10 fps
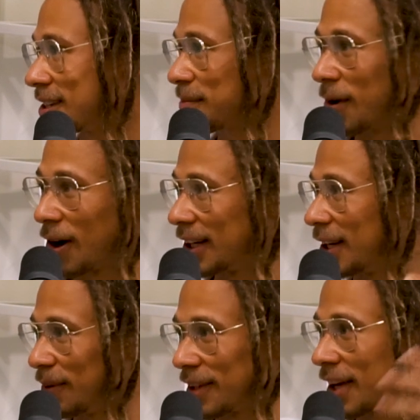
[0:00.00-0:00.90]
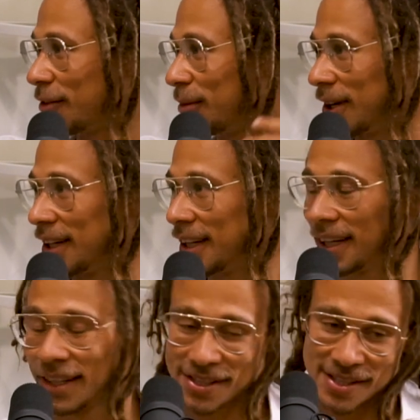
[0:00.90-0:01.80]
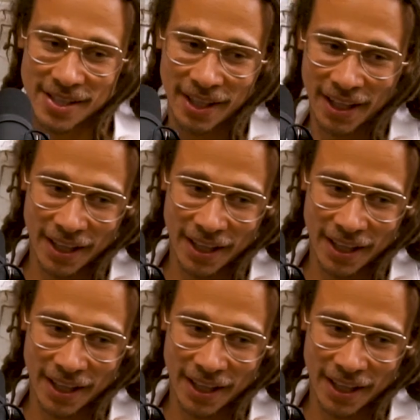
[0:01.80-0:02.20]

just partying with everybody, just,